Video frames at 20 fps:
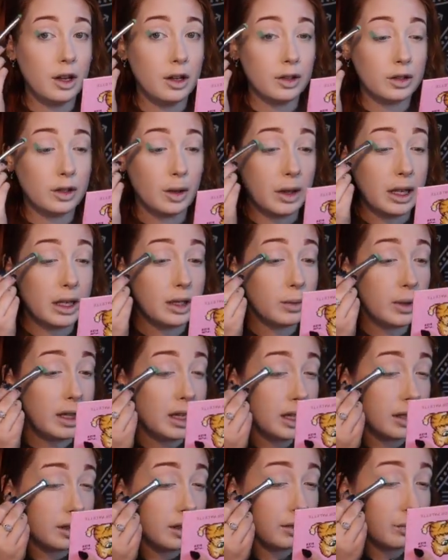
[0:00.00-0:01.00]
So this one
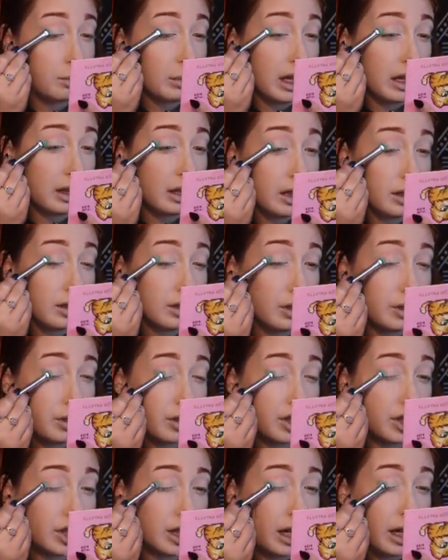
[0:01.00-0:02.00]
is mainly
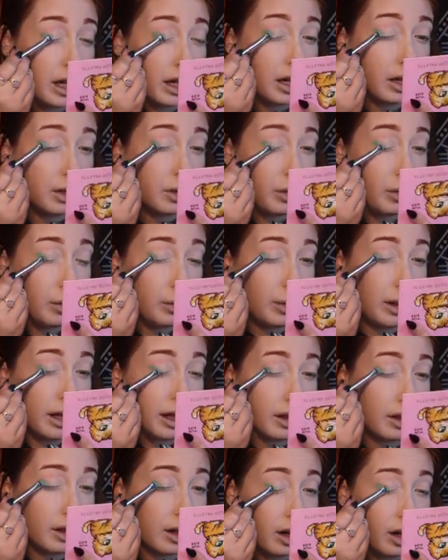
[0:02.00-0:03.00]
associated
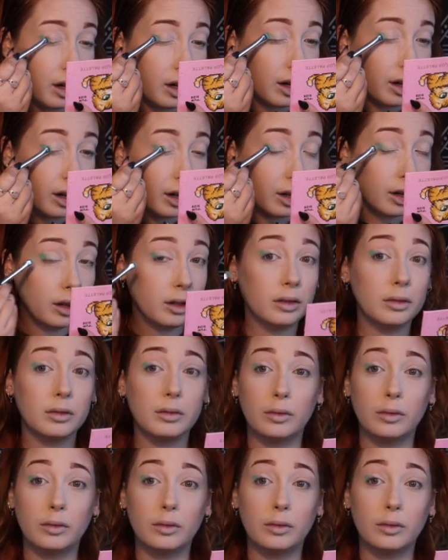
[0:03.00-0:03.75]
with our